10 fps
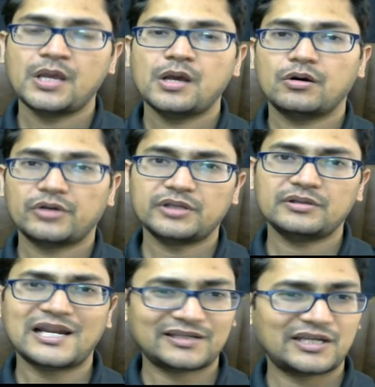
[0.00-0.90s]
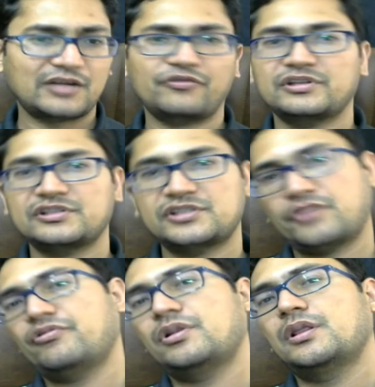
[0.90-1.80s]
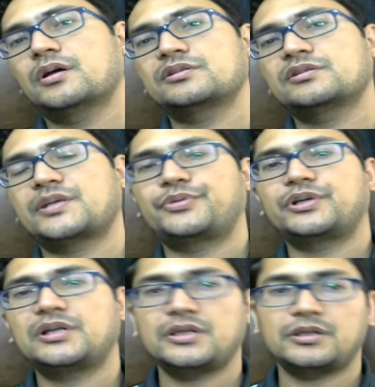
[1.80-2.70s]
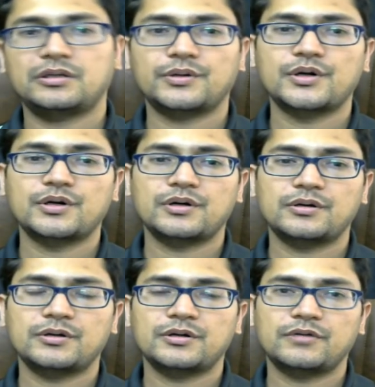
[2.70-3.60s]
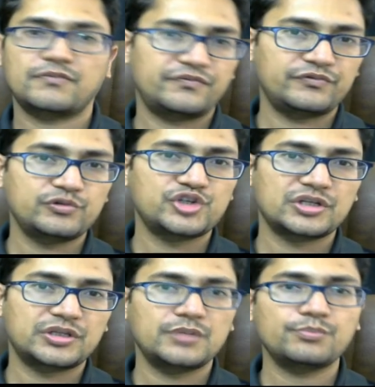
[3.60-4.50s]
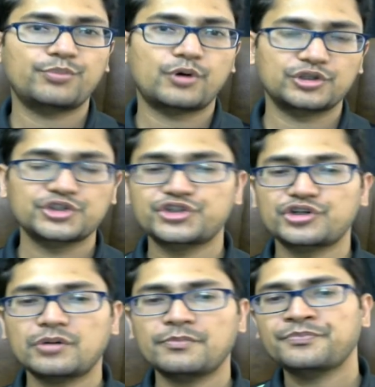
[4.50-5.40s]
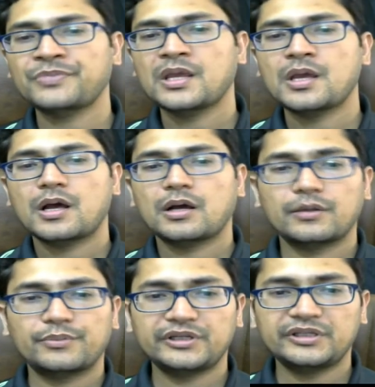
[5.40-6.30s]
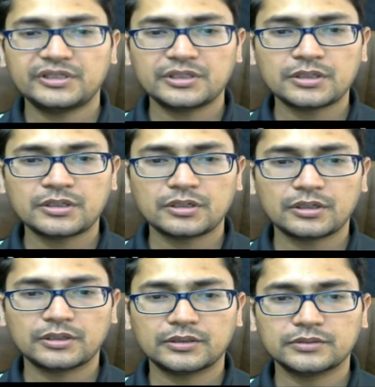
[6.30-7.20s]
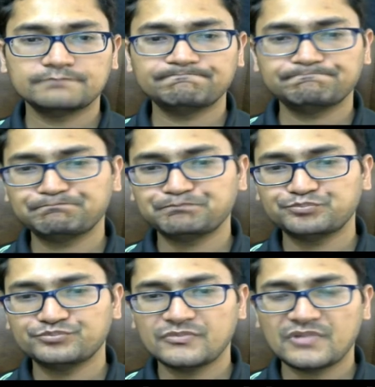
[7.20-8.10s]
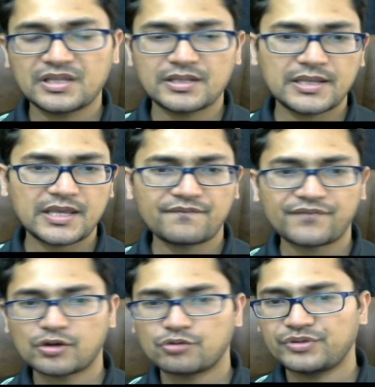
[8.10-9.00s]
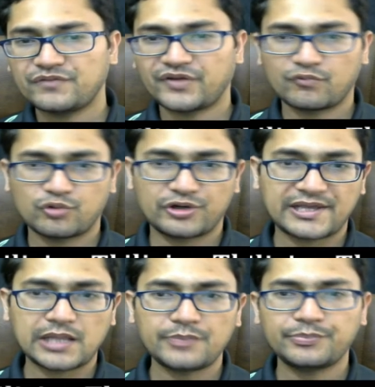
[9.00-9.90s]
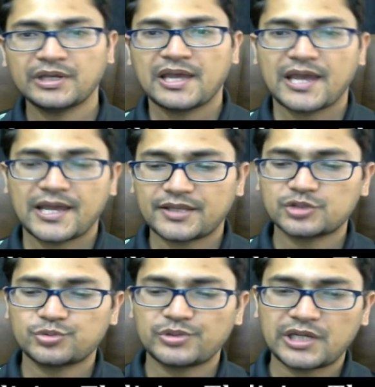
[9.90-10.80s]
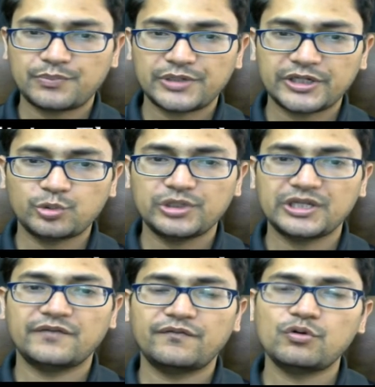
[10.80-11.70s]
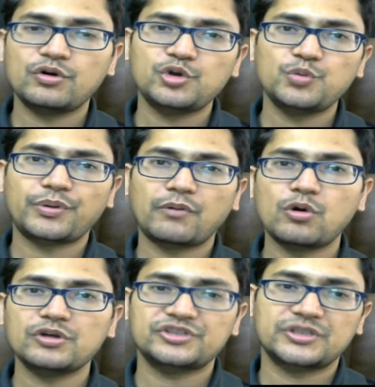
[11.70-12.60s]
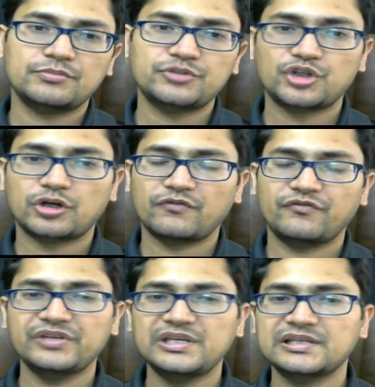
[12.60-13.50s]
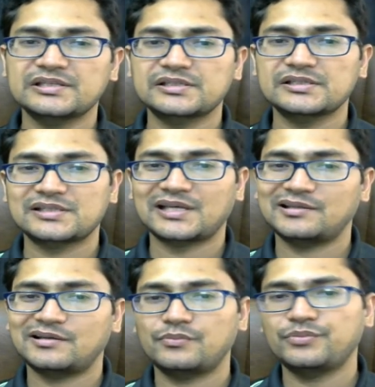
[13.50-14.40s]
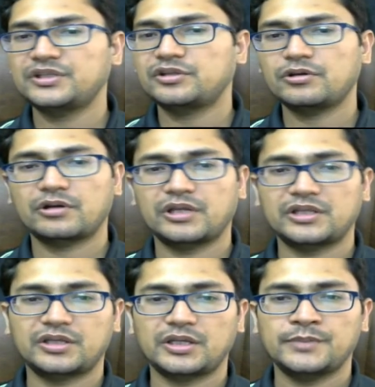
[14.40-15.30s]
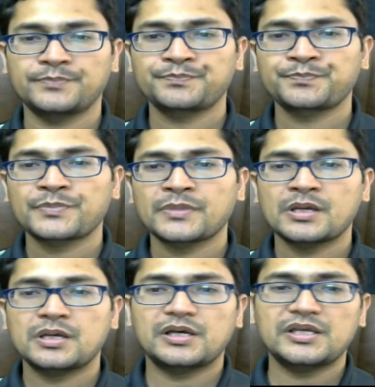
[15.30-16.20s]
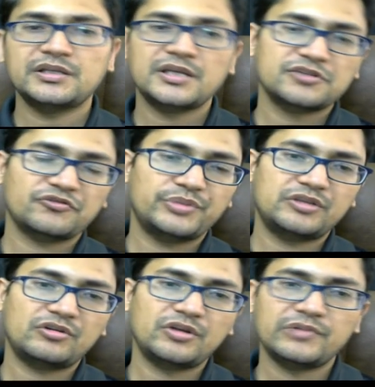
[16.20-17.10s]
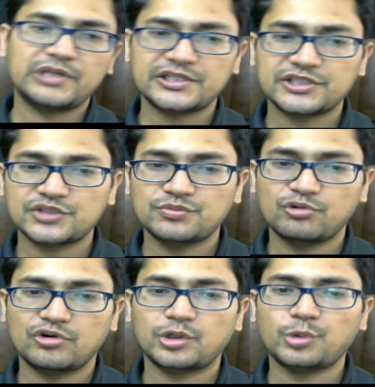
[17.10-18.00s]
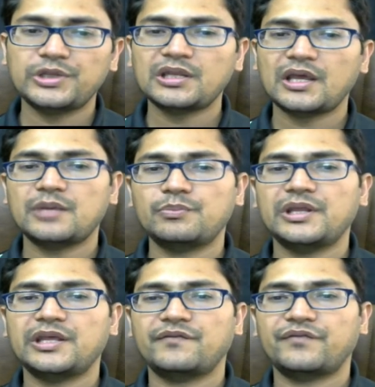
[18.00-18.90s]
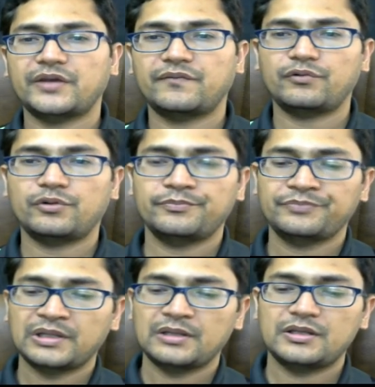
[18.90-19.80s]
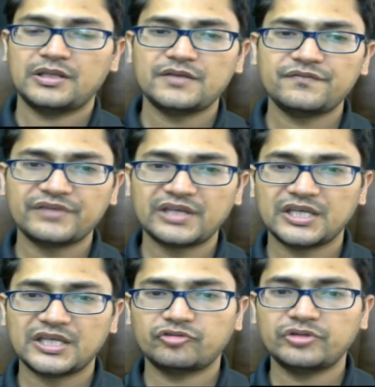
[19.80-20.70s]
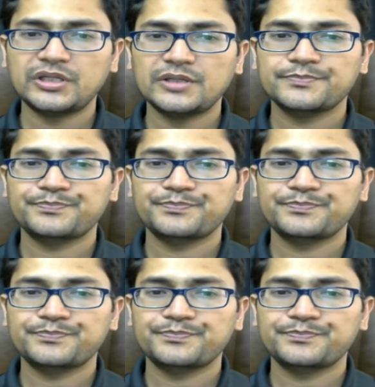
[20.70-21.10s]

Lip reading: Okay, that kind of concept we'll learn separately in our future theme, pawn storm. But here a5 or b5 won't help, and that's why I played queen a4 to provoke some sort of weaknesses, either b3 or a3. In case of b3, we can just move our queen and play a5 a4. If a3,